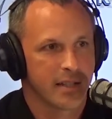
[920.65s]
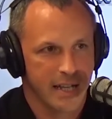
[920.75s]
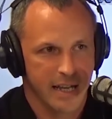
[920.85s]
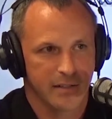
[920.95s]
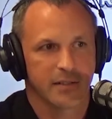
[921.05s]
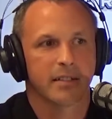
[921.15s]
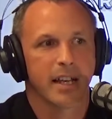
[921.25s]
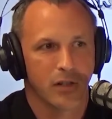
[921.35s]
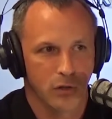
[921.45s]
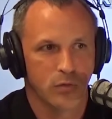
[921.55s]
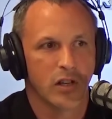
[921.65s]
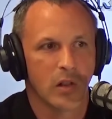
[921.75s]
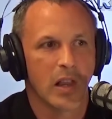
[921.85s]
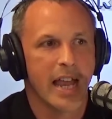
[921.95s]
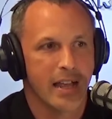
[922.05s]
Can you
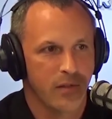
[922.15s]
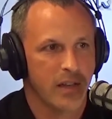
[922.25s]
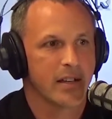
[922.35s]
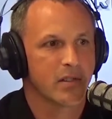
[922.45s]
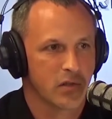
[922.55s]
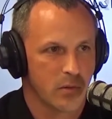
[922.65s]
delay this